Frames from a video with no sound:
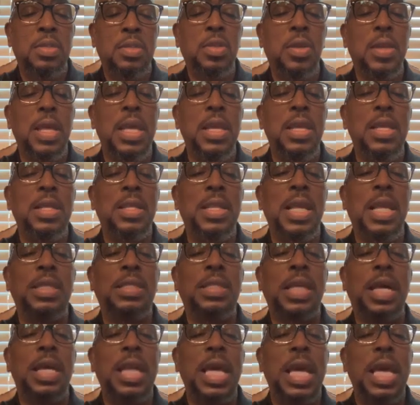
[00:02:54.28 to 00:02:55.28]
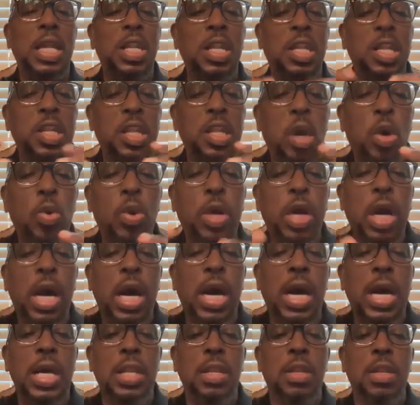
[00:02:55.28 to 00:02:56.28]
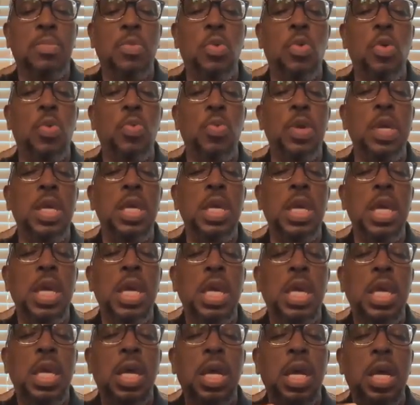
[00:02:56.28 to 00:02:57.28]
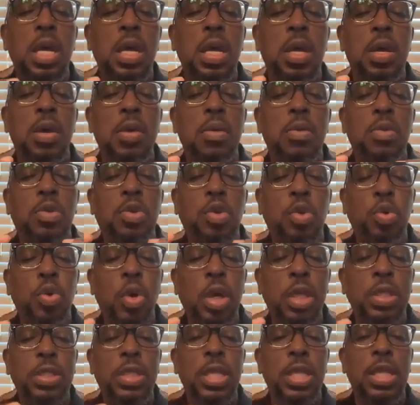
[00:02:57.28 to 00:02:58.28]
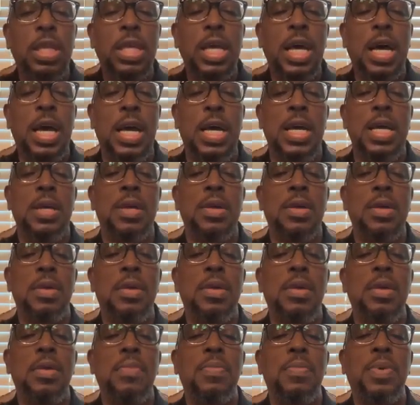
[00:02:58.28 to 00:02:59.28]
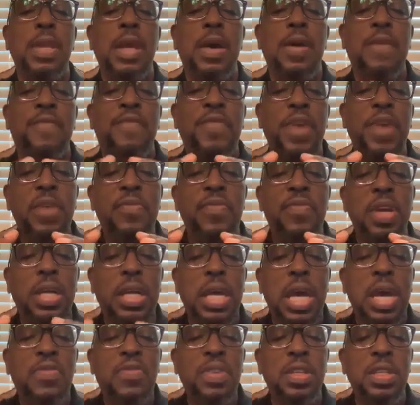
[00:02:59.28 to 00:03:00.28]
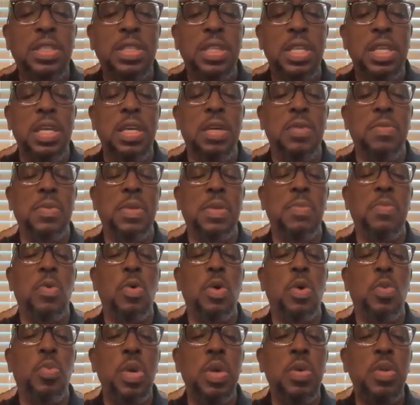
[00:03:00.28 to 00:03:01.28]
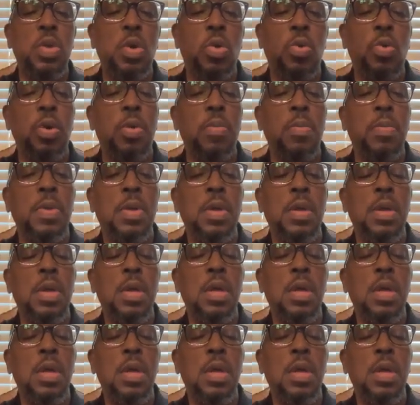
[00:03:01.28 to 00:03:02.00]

So they, that's how they know God. And the more we trust in God with our faith and confidence in him, the more we know him.